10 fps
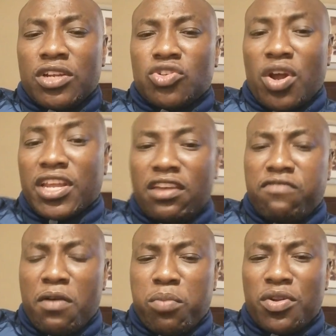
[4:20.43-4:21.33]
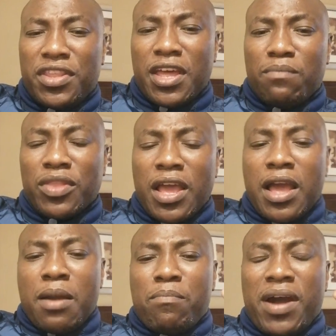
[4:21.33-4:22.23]
Don't give up on them,
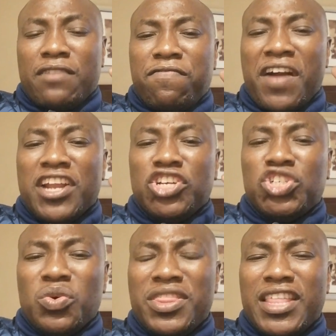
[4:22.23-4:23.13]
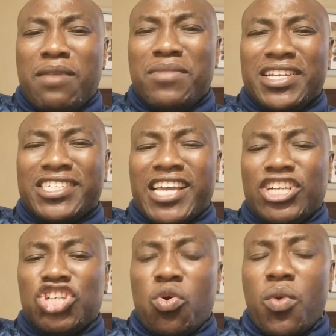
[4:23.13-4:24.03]
but fine-tune them in
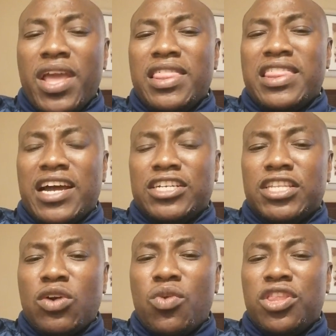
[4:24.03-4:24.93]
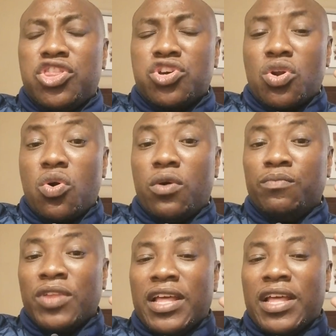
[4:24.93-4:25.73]
such a way that they will draw